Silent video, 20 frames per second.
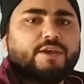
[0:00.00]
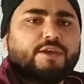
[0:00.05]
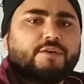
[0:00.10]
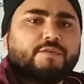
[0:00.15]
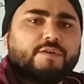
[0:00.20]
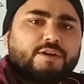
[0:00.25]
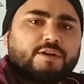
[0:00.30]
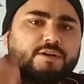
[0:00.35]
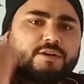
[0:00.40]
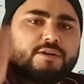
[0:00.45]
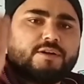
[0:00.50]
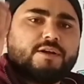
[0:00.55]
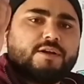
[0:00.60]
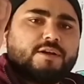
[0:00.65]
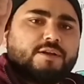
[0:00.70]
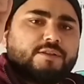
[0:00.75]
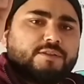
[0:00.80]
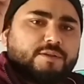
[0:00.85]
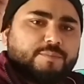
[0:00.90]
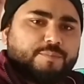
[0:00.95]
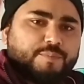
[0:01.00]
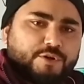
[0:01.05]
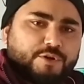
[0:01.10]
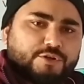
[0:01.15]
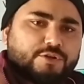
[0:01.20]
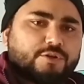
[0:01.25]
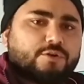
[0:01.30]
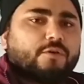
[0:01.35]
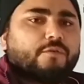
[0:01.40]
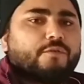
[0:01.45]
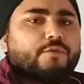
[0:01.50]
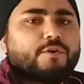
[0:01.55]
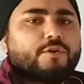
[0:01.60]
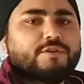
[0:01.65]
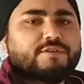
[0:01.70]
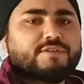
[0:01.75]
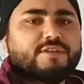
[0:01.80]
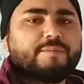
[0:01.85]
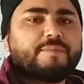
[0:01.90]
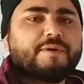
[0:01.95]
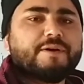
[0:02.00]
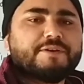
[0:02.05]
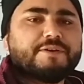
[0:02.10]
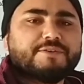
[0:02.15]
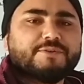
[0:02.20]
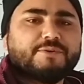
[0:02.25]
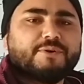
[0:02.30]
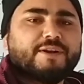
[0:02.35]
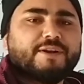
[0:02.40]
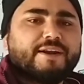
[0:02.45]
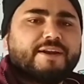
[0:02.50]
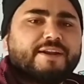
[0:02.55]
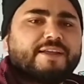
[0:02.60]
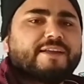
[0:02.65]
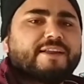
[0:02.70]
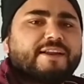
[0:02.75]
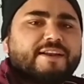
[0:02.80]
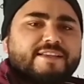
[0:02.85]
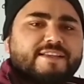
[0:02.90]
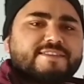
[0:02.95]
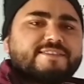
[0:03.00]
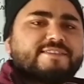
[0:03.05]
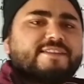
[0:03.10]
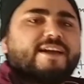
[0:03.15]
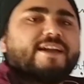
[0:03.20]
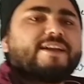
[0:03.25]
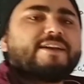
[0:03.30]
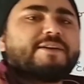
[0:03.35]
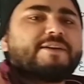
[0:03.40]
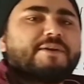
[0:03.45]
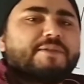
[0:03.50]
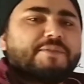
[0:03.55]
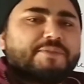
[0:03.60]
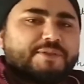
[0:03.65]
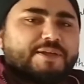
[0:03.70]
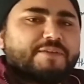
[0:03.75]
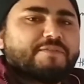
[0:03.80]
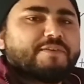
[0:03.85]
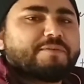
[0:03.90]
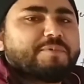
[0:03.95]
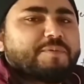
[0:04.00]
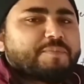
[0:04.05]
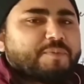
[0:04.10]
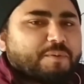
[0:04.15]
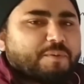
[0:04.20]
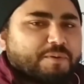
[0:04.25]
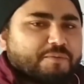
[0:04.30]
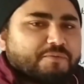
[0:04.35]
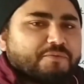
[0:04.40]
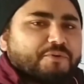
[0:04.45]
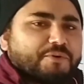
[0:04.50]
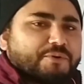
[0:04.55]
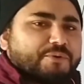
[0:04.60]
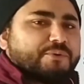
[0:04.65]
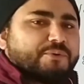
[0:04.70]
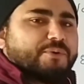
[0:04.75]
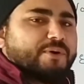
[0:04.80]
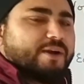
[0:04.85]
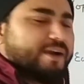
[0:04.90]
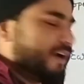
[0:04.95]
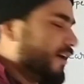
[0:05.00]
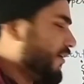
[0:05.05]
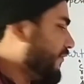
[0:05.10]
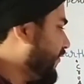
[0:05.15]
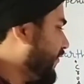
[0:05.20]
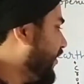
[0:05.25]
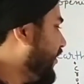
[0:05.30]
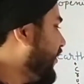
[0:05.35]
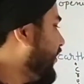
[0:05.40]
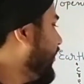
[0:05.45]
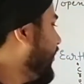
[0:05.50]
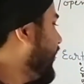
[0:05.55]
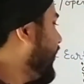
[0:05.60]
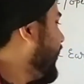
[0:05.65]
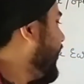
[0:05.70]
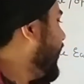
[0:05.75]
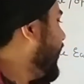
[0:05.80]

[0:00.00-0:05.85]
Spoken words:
Even the pressure of your stomach is not getting released, then there will be problem for you. And we